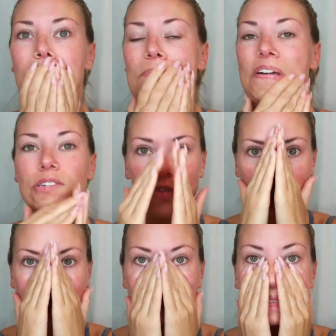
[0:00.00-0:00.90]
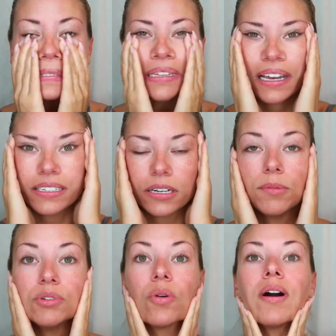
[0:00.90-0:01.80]
Once you feel like this is nice and
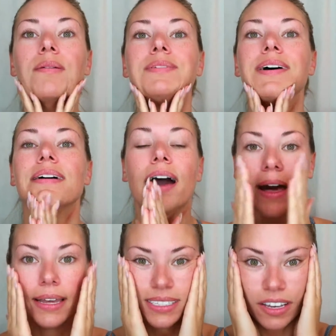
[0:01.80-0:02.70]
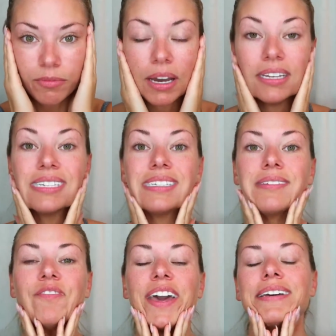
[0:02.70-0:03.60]
absorbed, I like to give my
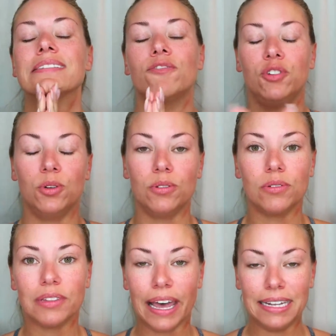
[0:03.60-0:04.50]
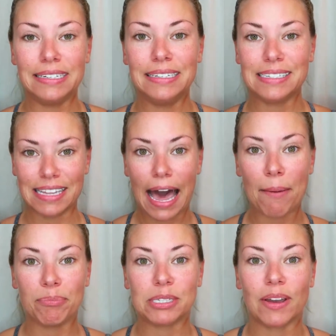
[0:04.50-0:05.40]
face a few light
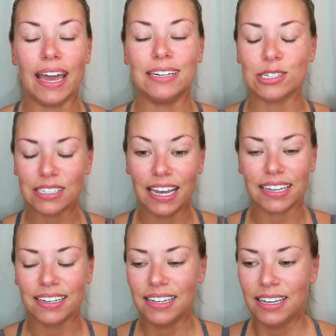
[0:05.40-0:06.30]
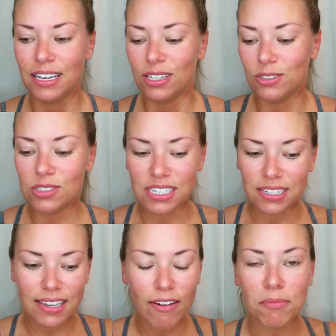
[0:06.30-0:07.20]
slaps, okay? Just like you'd
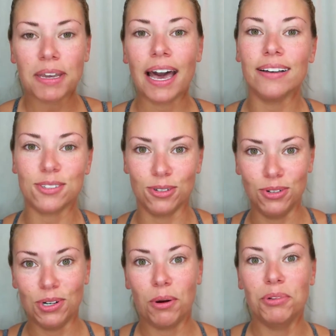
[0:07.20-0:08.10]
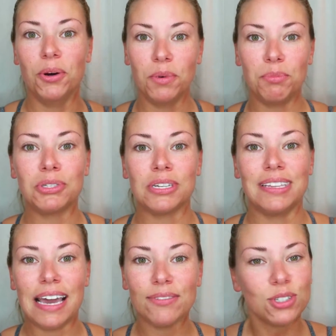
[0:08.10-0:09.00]
see Kevin McAllister doing Home Alone when he puts on
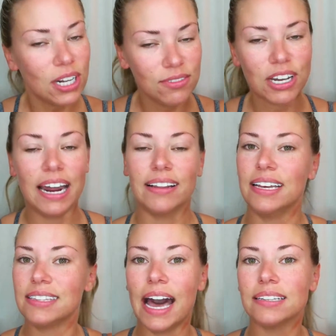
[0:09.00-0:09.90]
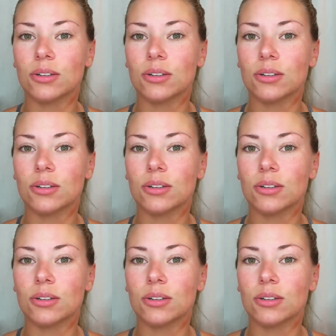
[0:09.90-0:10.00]
the aftershave, kind of like that.